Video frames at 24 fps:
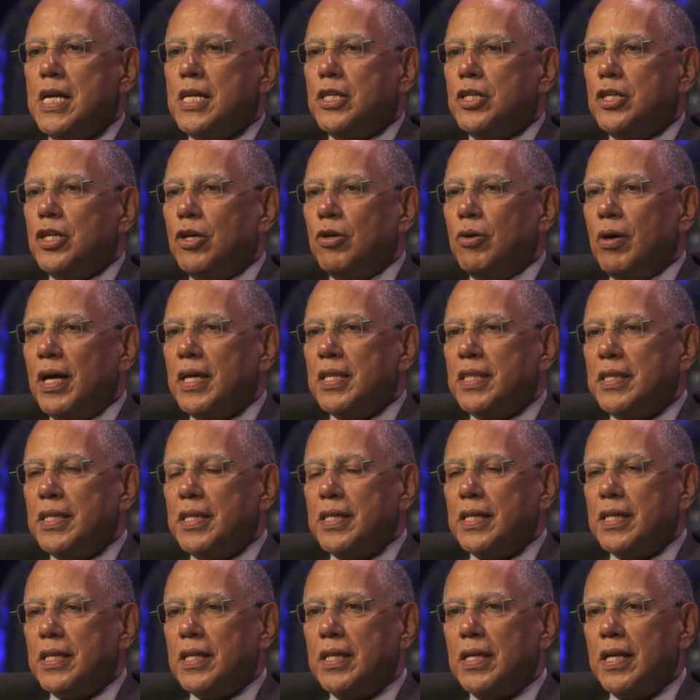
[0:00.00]
You know, I
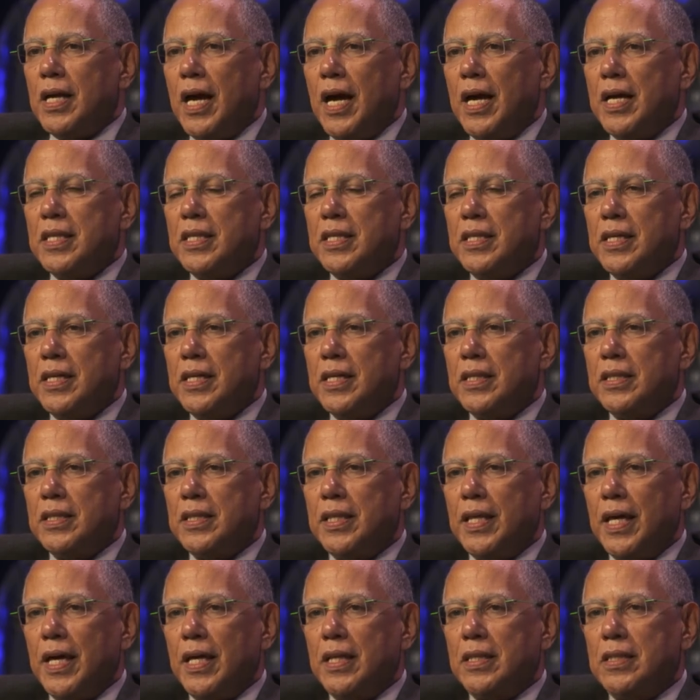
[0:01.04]
think I think
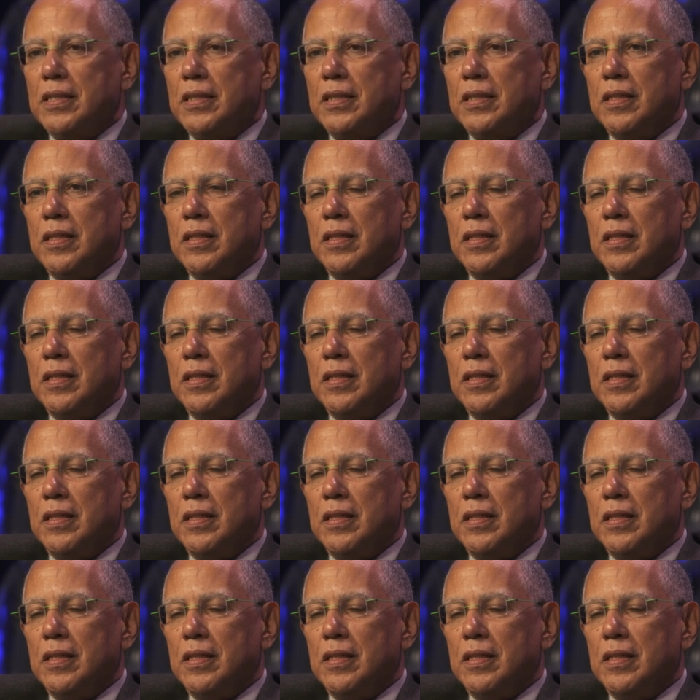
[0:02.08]
that